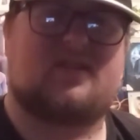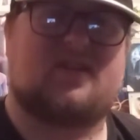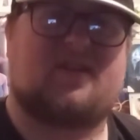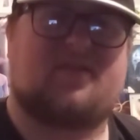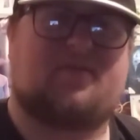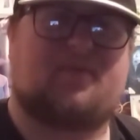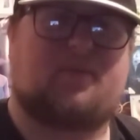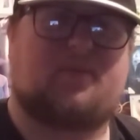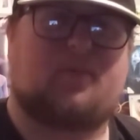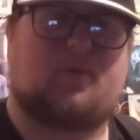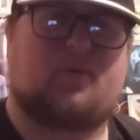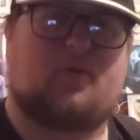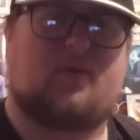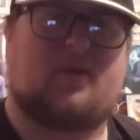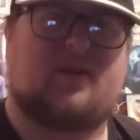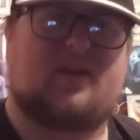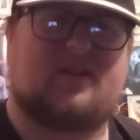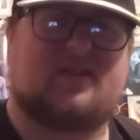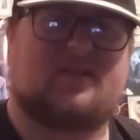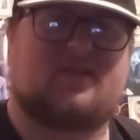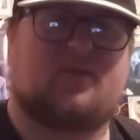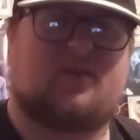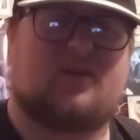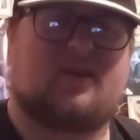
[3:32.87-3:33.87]
and stuff from
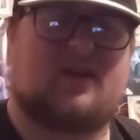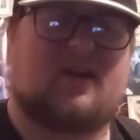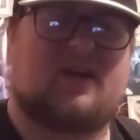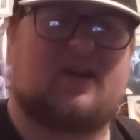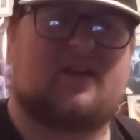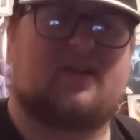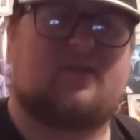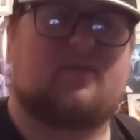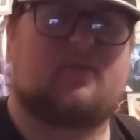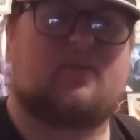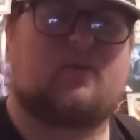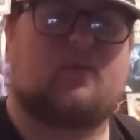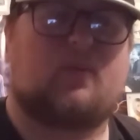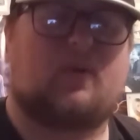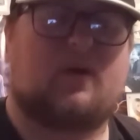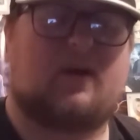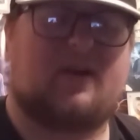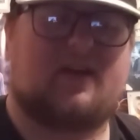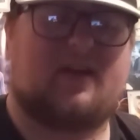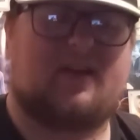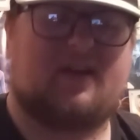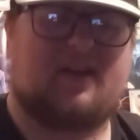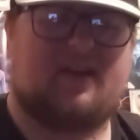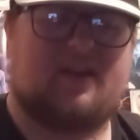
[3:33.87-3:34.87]
critics, so I don't know
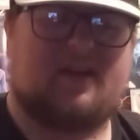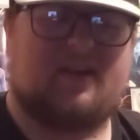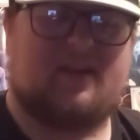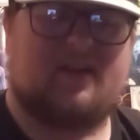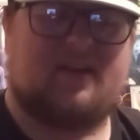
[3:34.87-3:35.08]
why